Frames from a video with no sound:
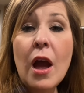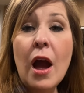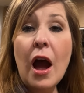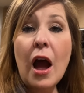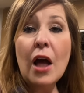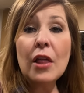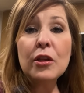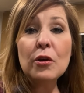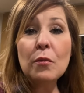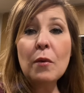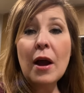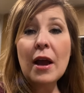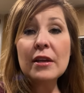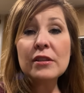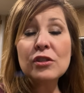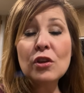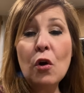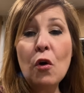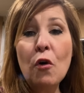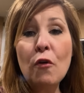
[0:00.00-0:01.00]

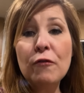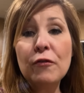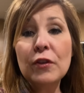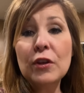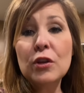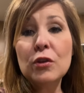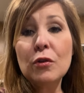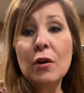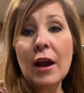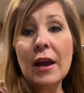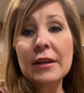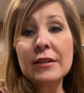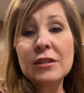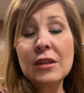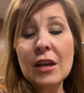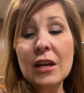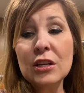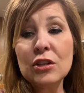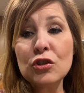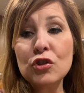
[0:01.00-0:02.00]
Otherwise, hopefully you guys
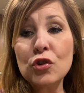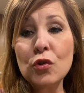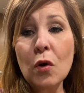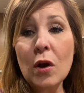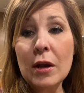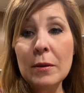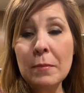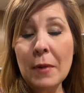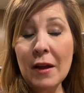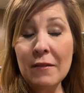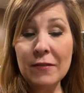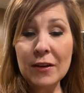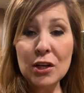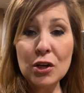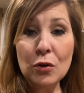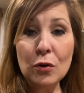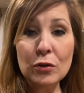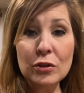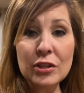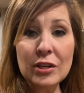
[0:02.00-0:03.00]
enjoyed my
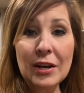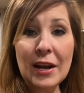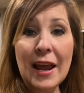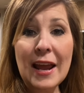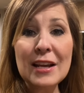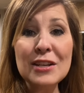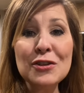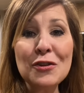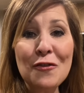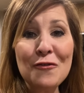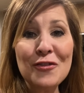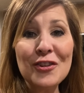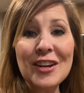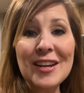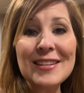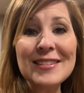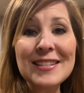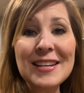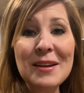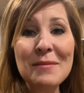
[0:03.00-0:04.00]
video today. Don't
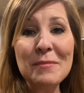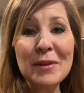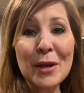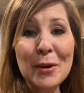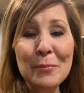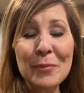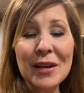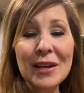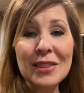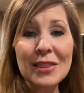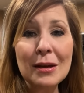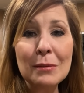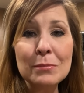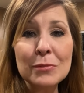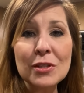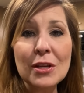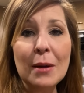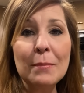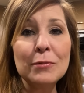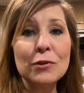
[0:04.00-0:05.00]
forget to give me a big
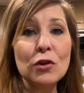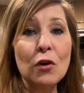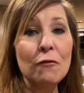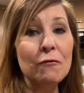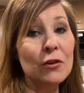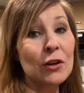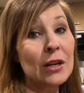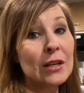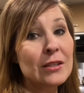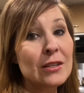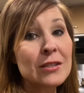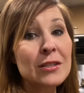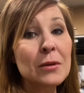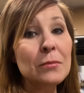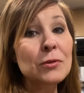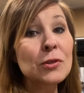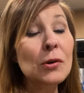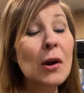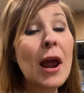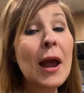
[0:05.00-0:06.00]
thumbs up. Don't forget to
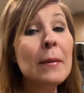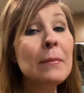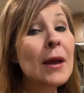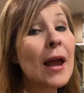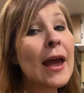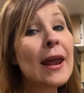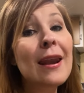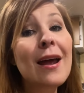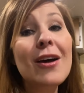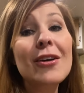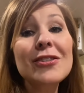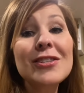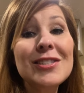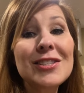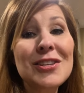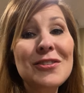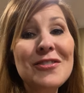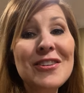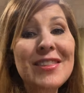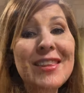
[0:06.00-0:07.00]
subscribe, and I'll
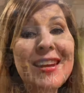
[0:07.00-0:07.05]
see you in the